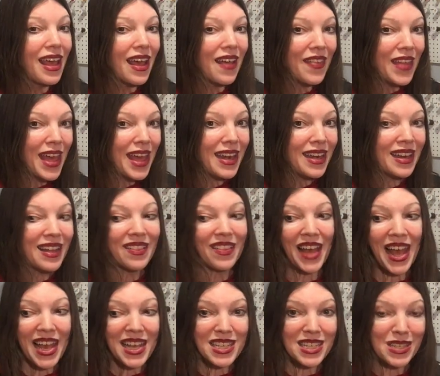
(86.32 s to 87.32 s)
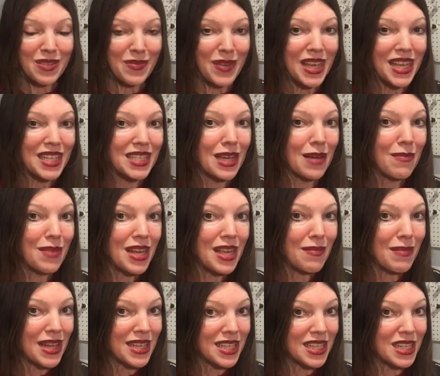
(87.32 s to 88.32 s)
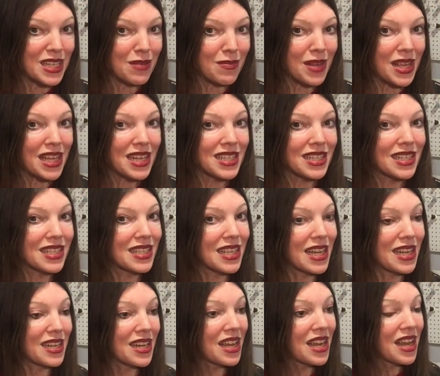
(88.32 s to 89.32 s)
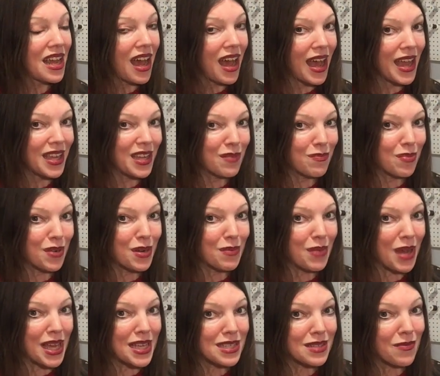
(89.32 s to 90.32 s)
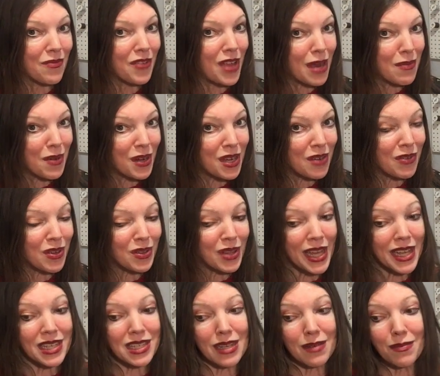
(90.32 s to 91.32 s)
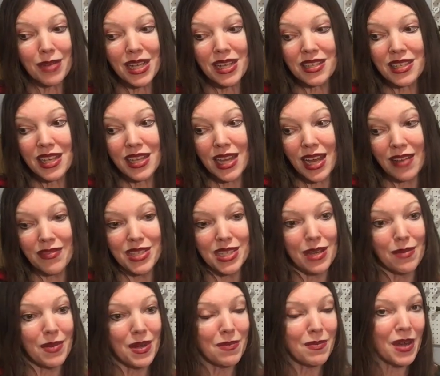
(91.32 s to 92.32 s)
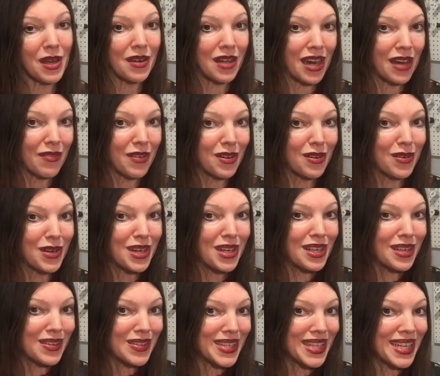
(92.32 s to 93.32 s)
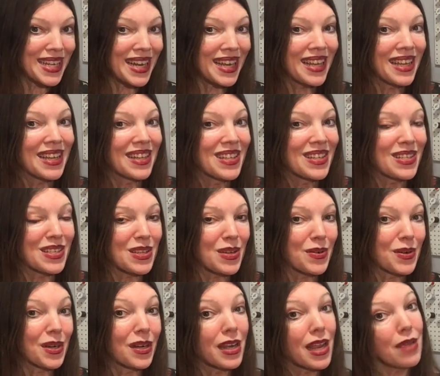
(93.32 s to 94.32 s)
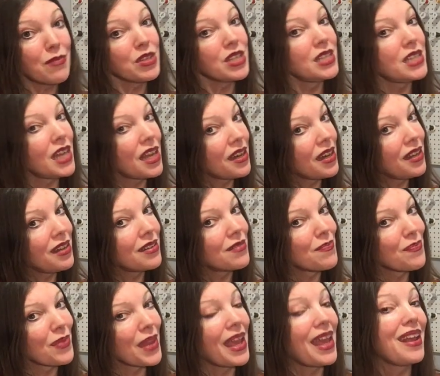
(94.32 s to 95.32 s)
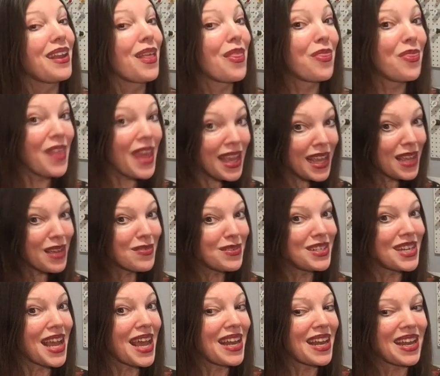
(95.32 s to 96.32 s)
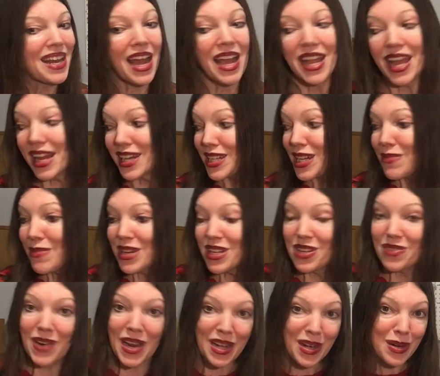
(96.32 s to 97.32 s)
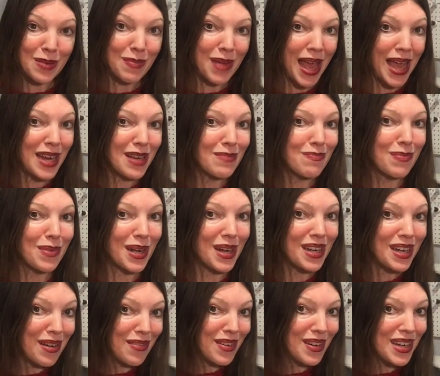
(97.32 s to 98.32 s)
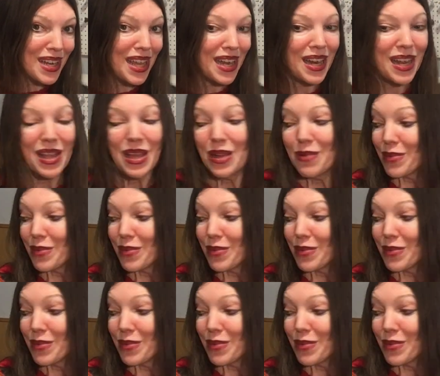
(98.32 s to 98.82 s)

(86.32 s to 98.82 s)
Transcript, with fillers: And then last week, somebody messaged me and she said, I could bring by some fabric if you'd like some because I have some and I'm not ever going to use it. So her name was Janet. And thank you, Janet. I actually meant to write her back, but I never did.